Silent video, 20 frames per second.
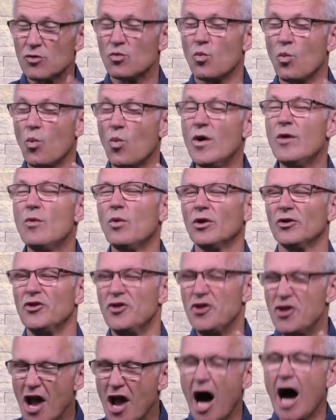we will
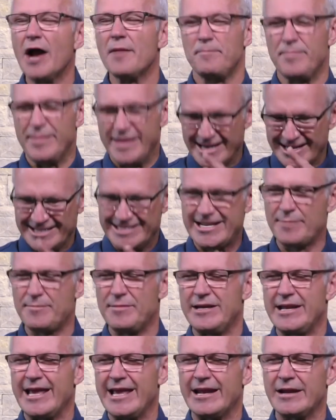not be
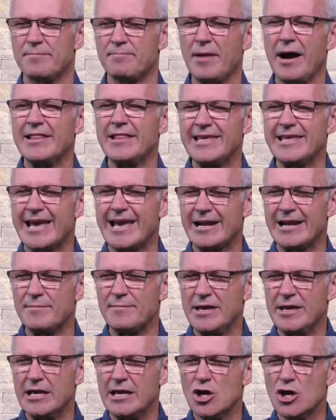intimidated by the
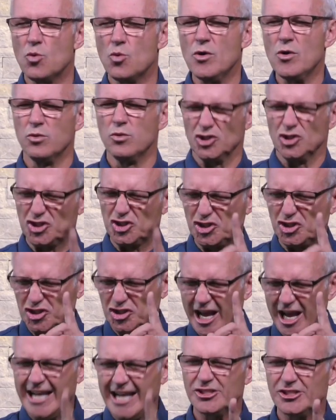enemy. We will
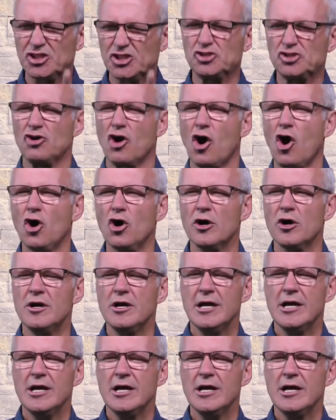stand strong.